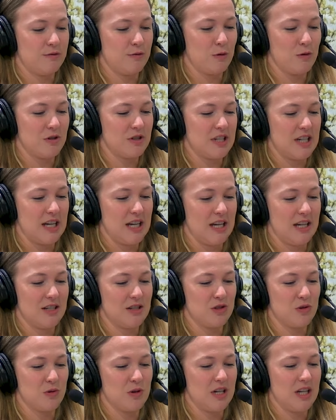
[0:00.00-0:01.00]

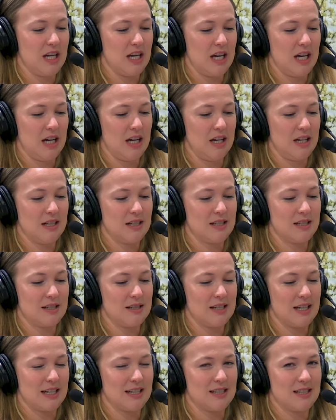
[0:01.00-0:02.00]
410, 28,
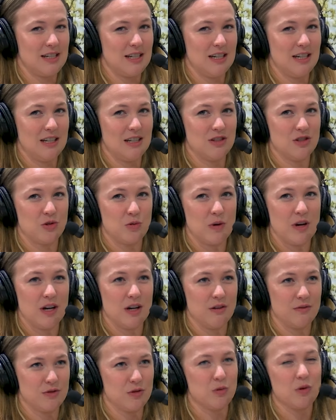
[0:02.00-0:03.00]
16, 12,